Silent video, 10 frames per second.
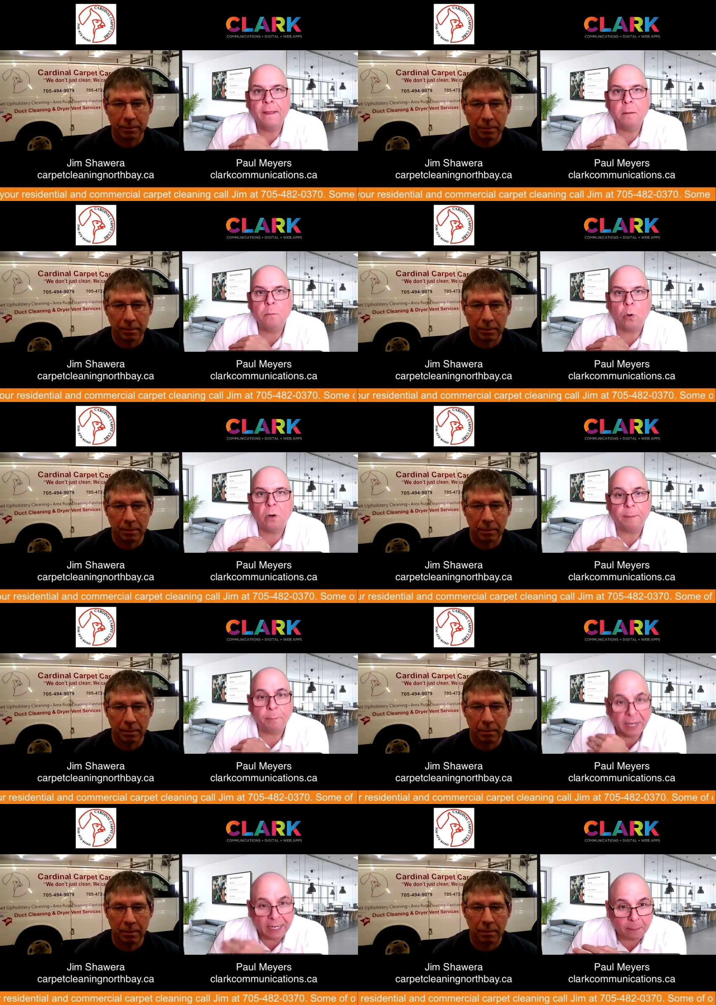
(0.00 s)
Speaker 1: more of a
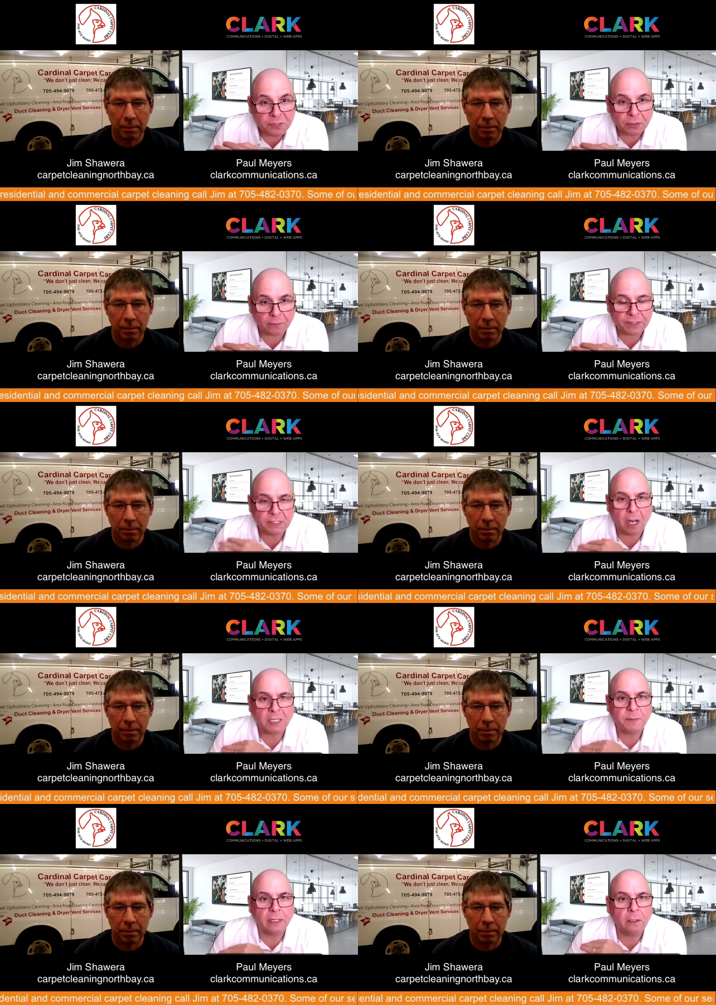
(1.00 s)
pickup service. Talk to
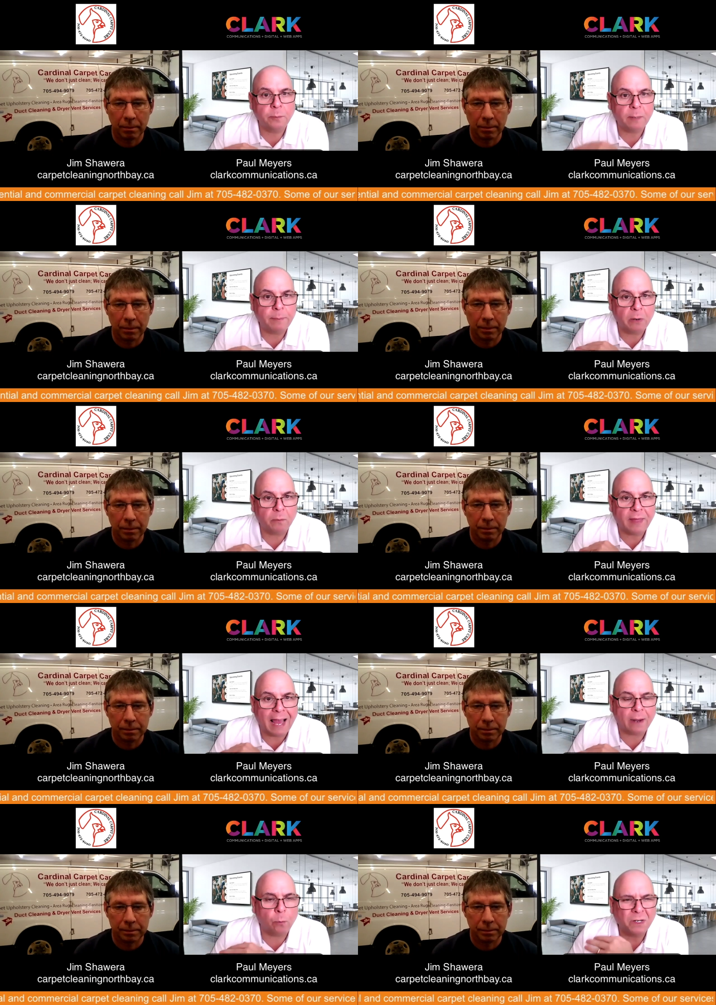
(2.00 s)
me a little bit about
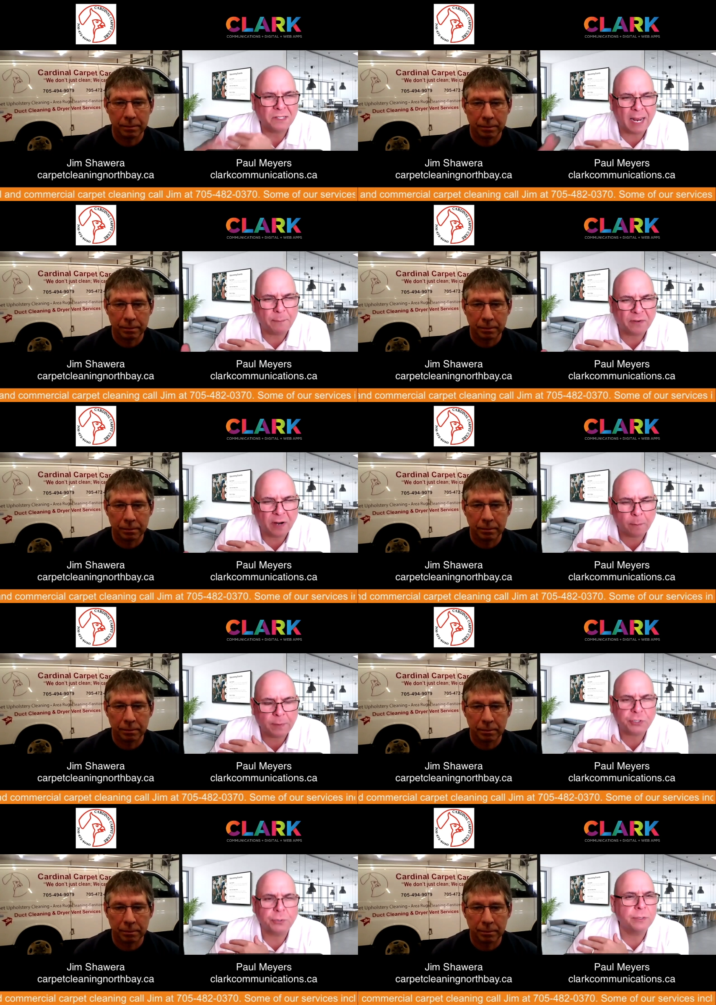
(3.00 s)
that. What type of
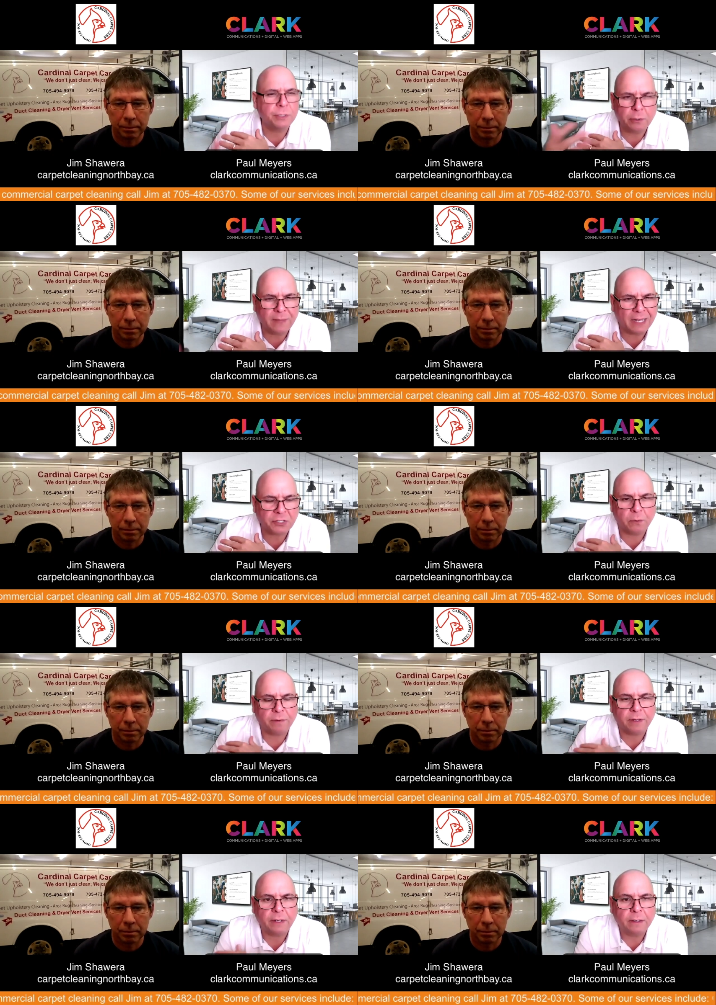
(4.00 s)
carpet you can do, that sort of
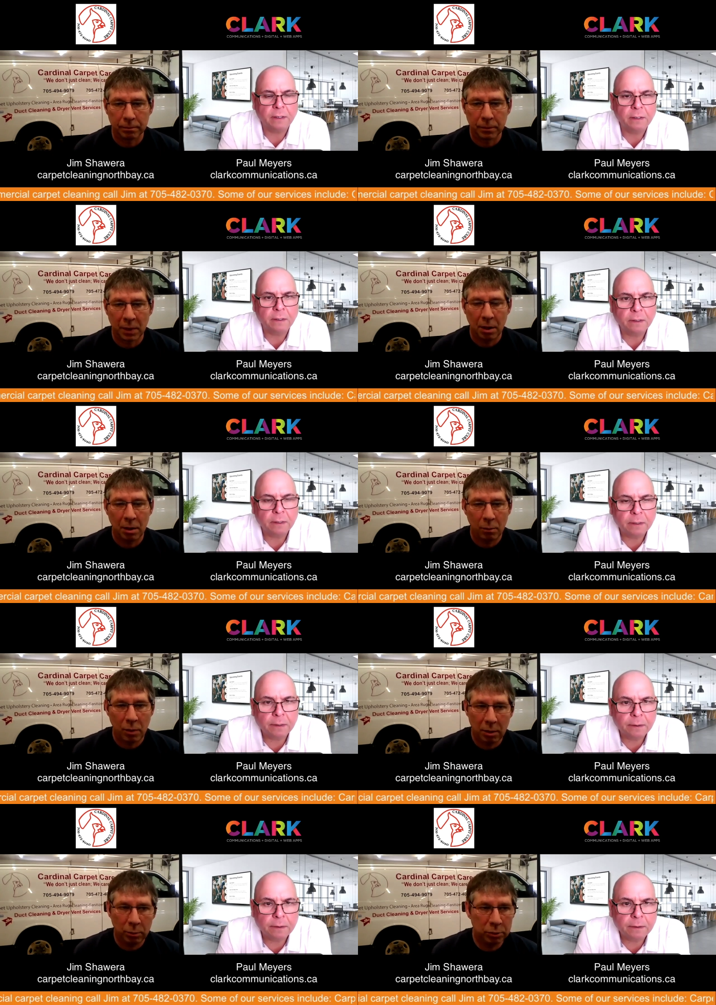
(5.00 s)
thing.
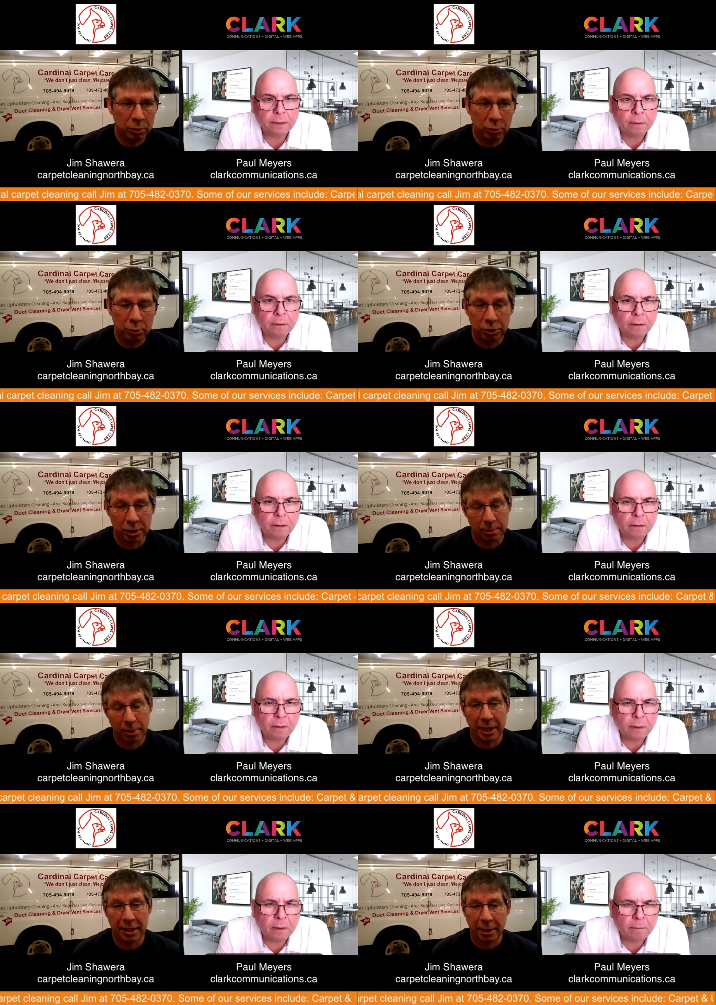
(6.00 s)
Speaker 2: Well, we'll do just about
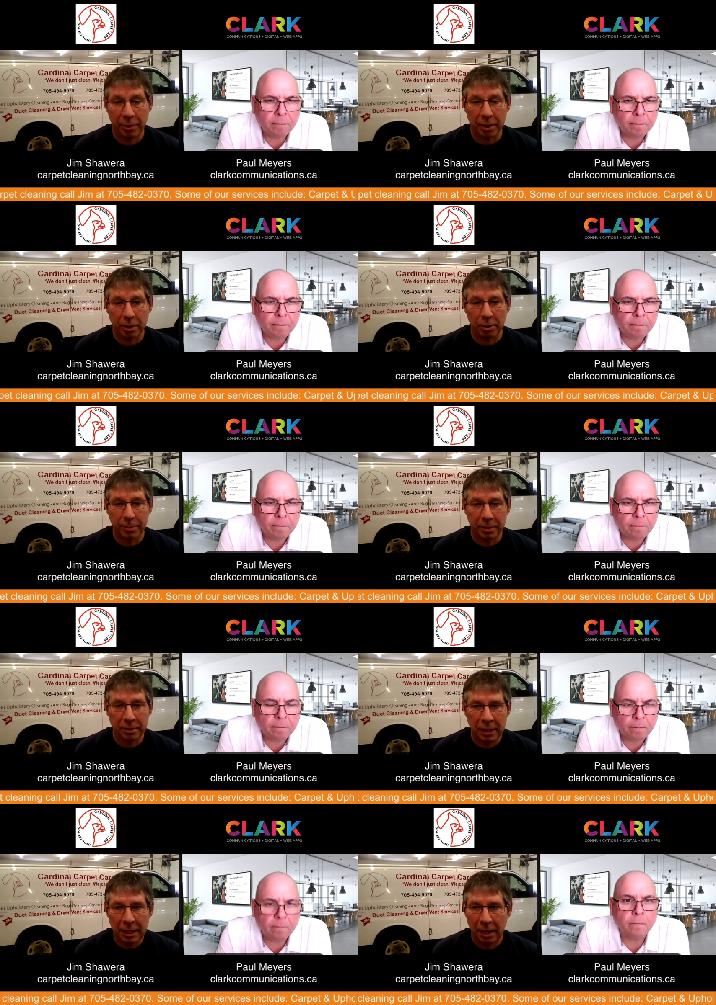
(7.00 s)
any area carpet,
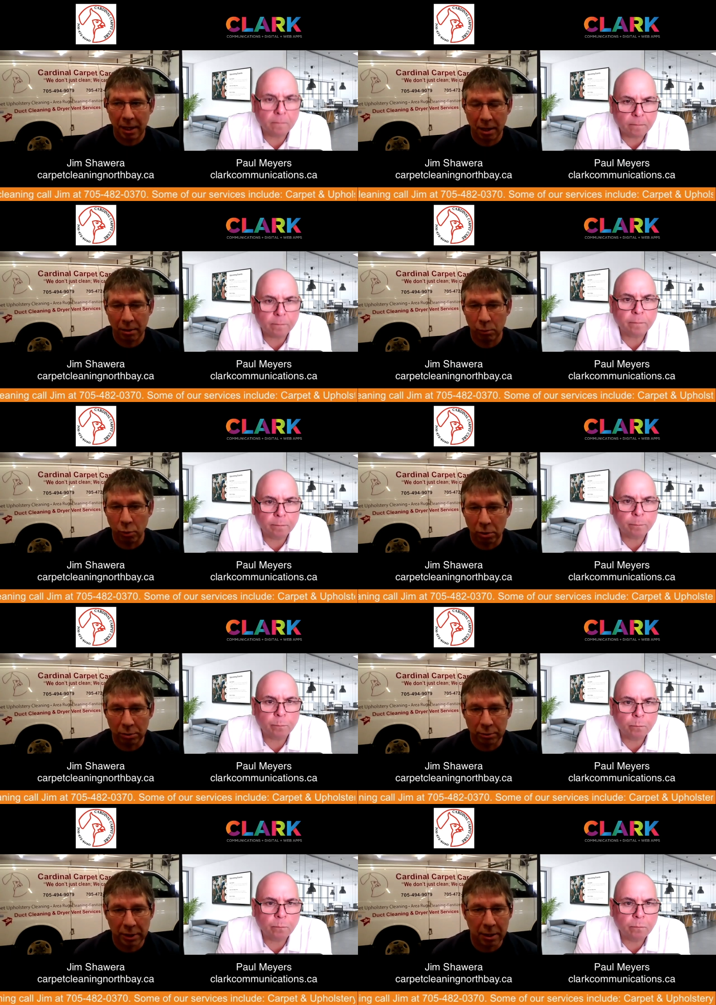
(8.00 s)
uh, wool,
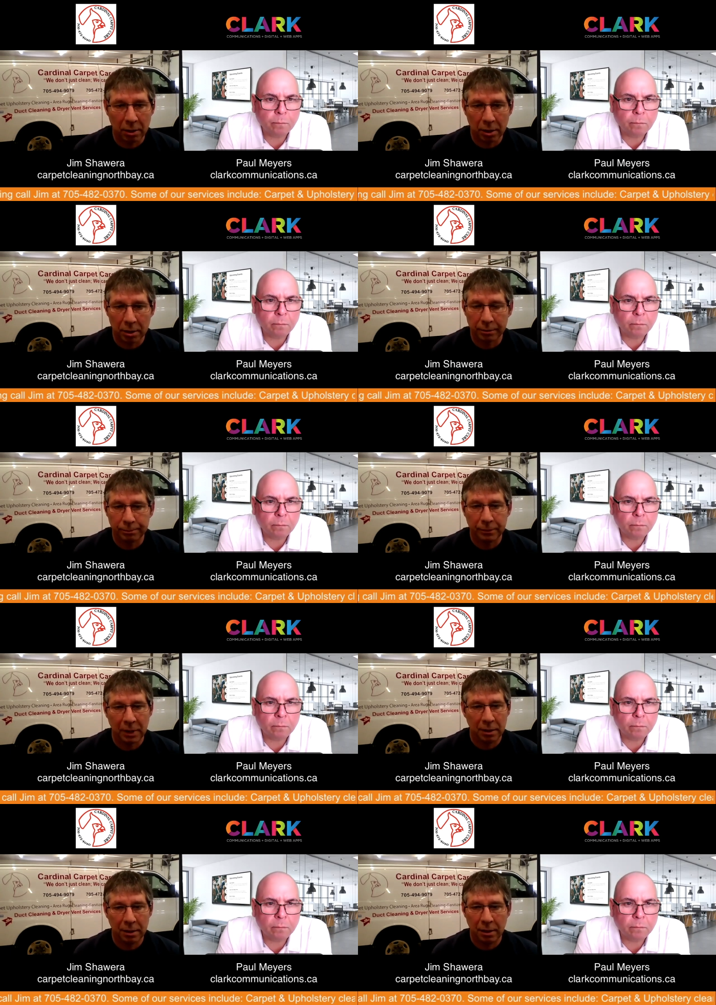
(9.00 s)
nylon,
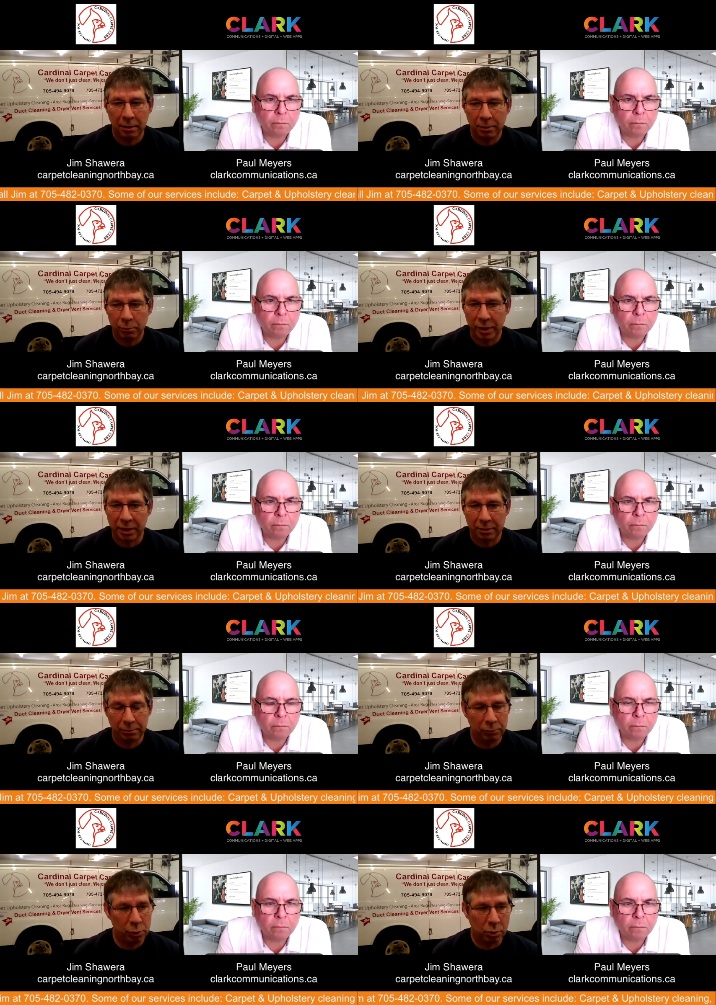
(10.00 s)

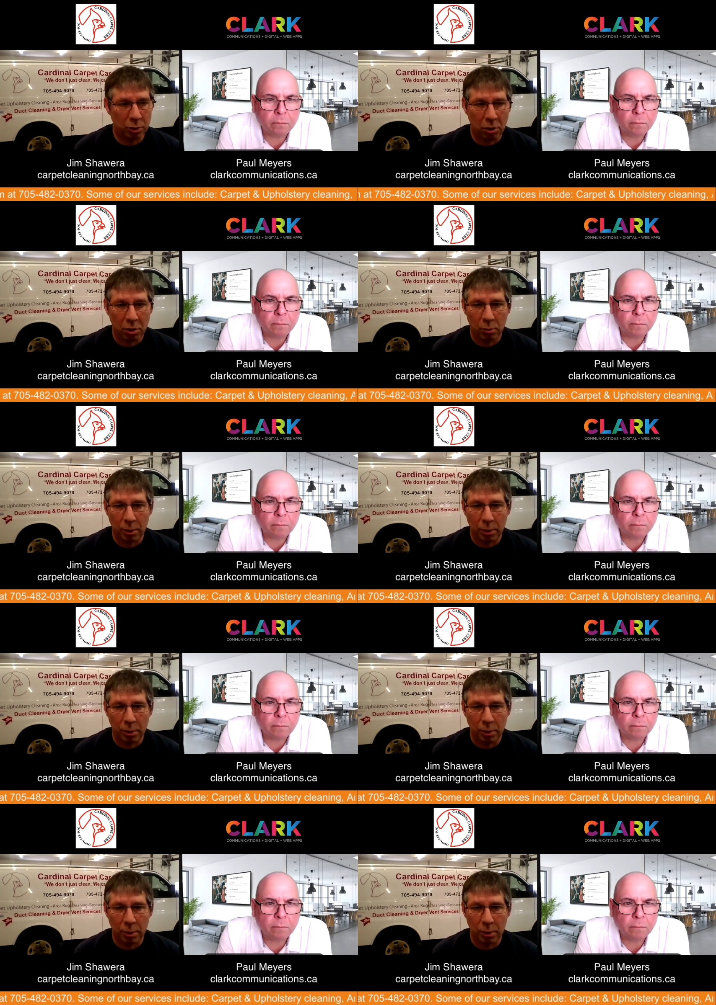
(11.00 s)
you call, we'll